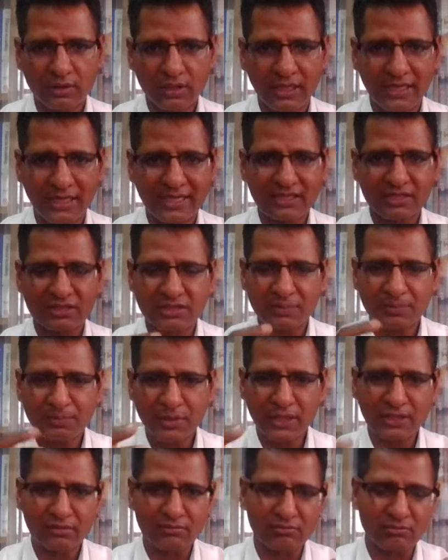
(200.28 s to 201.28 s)
collect
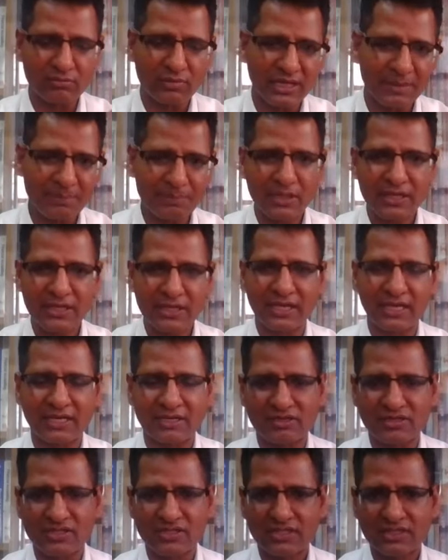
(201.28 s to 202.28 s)
different
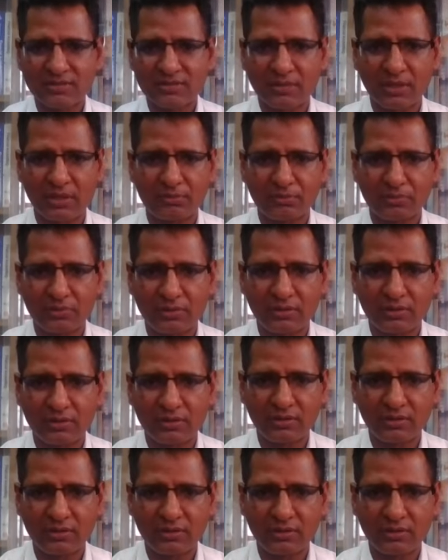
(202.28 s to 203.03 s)
applicants from